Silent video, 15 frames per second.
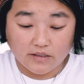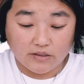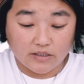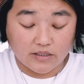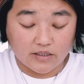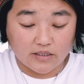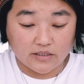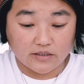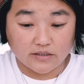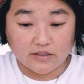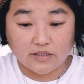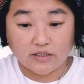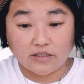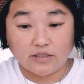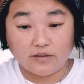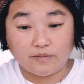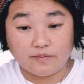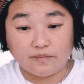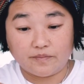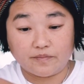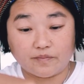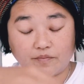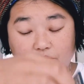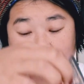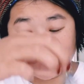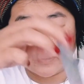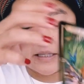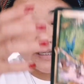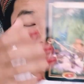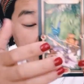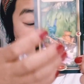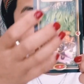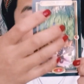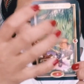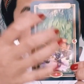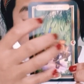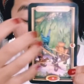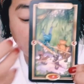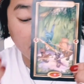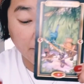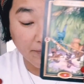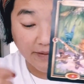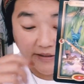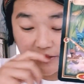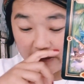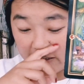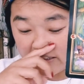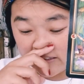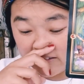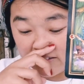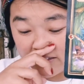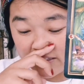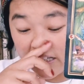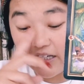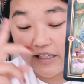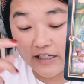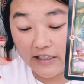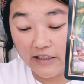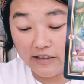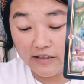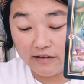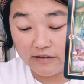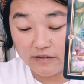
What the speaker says: And this is the peer pressure. I didn't say it